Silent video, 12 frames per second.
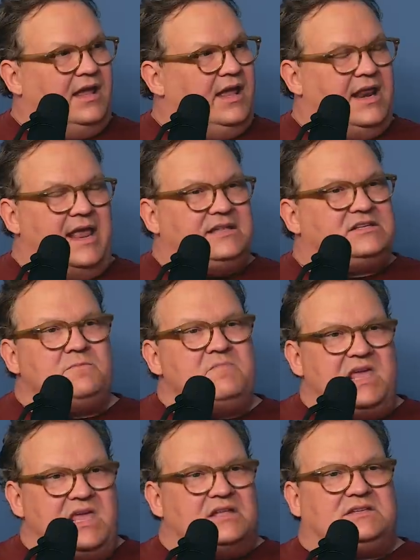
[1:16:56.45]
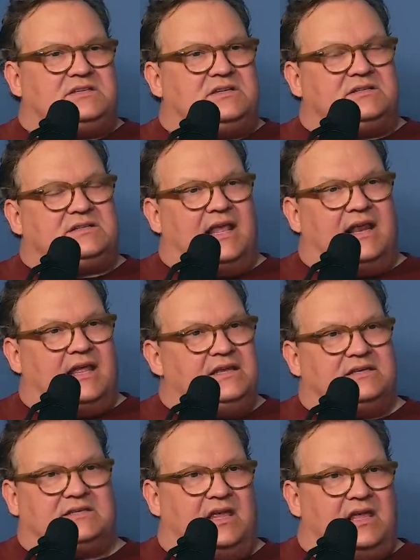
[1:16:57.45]
To me, it's just,
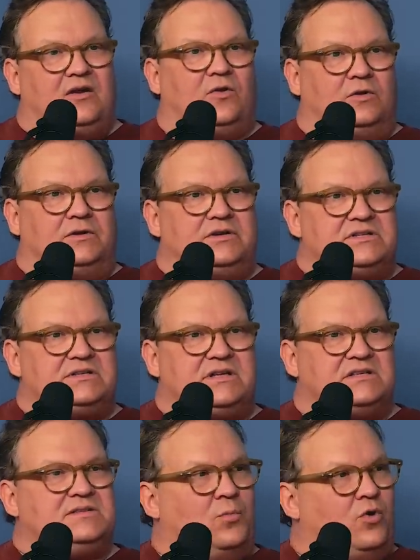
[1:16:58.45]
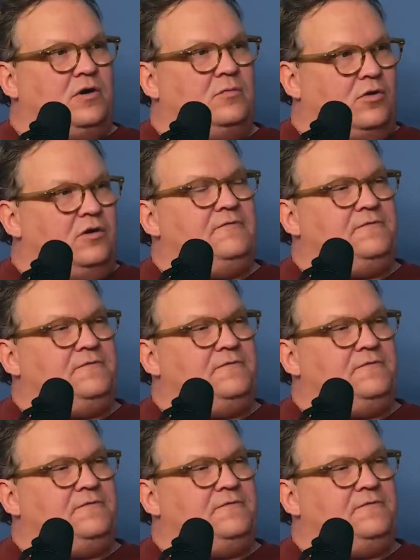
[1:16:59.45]
as I get older, it just gets more and more